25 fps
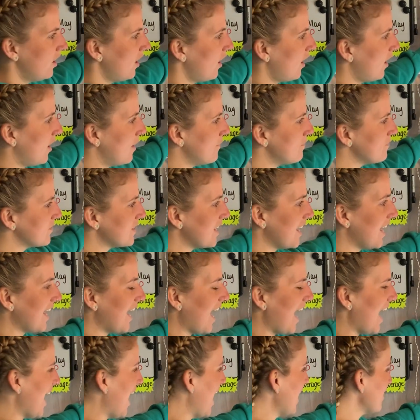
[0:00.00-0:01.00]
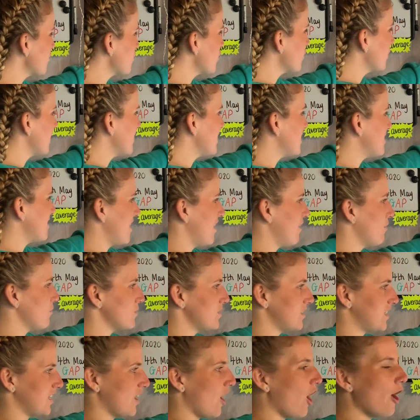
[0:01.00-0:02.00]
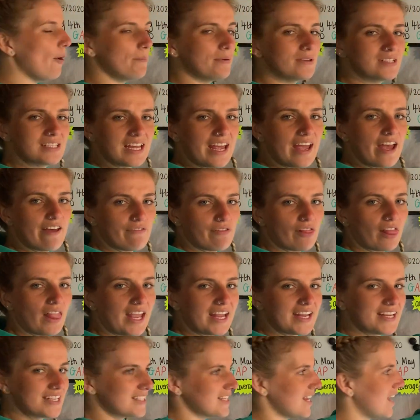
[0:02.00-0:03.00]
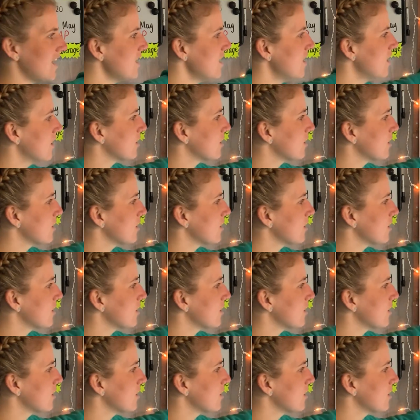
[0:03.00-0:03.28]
It actually sounds the opposite of lazy,